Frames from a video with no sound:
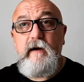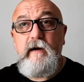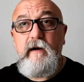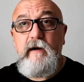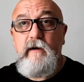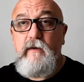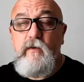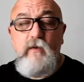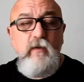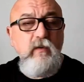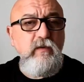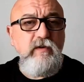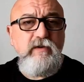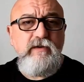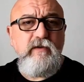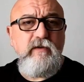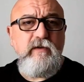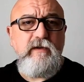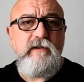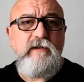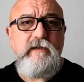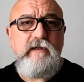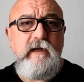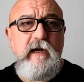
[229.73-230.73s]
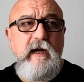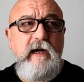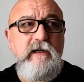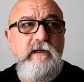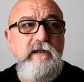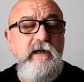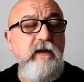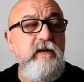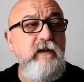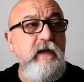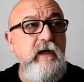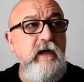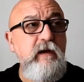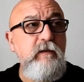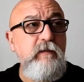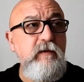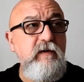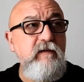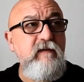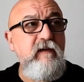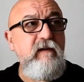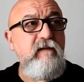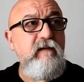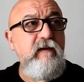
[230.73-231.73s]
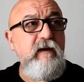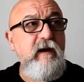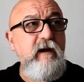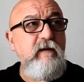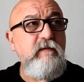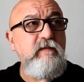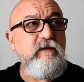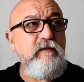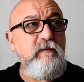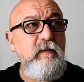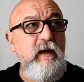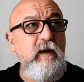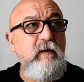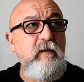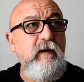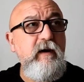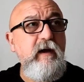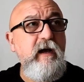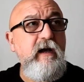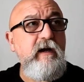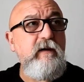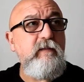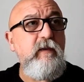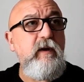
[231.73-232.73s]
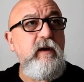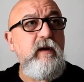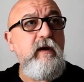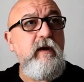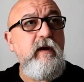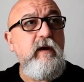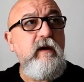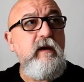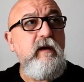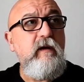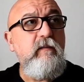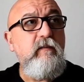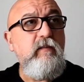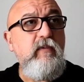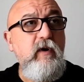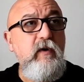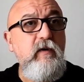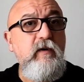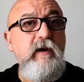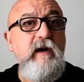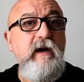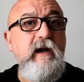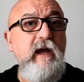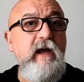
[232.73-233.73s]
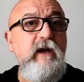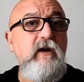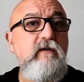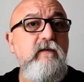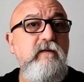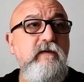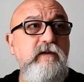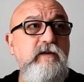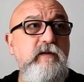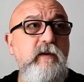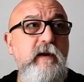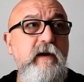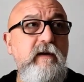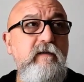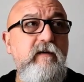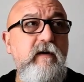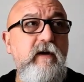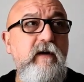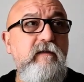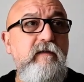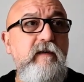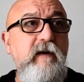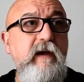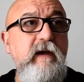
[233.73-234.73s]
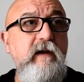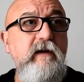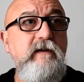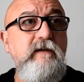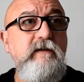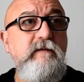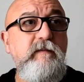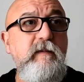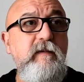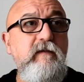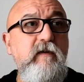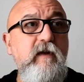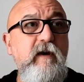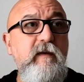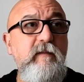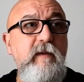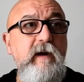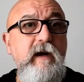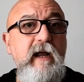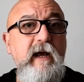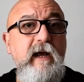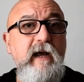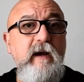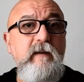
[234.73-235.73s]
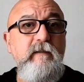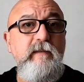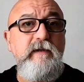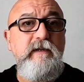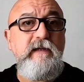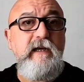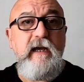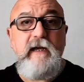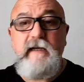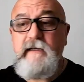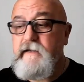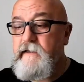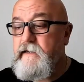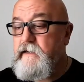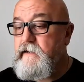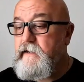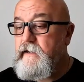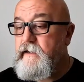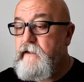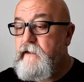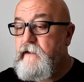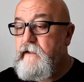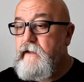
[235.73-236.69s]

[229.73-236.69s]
all sorts actually. I think it would have even helped me when I had my broken ankle for twenty-five years before I had my leg amputated.